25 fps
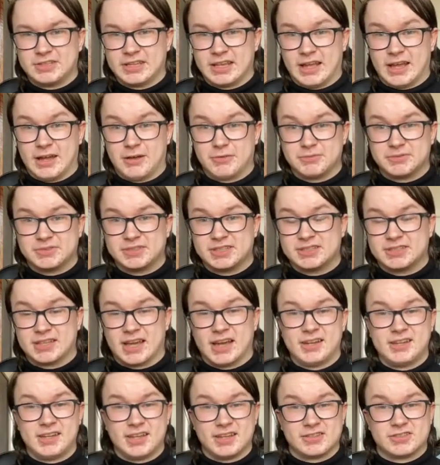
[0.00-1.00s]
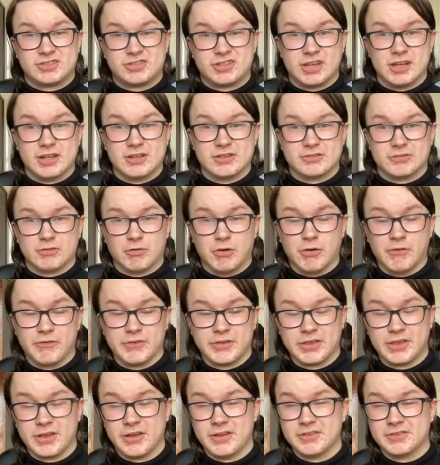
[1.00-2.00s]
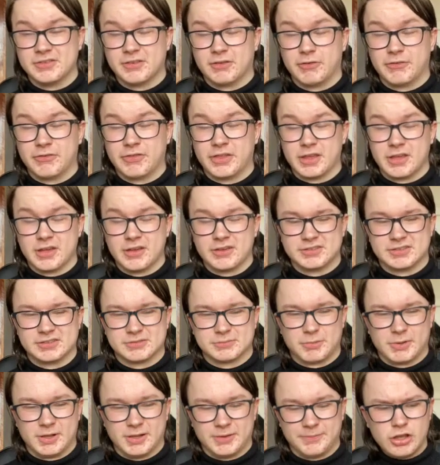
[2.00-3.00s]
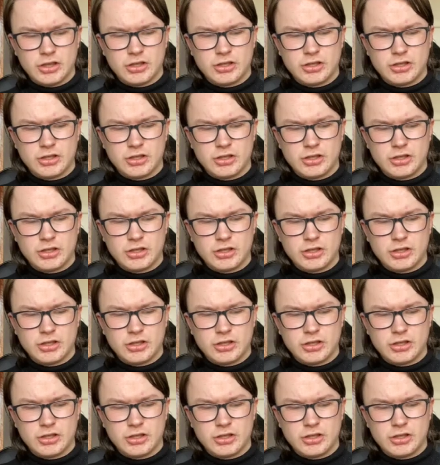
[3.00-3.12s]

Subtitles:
how society has changed over the years as well.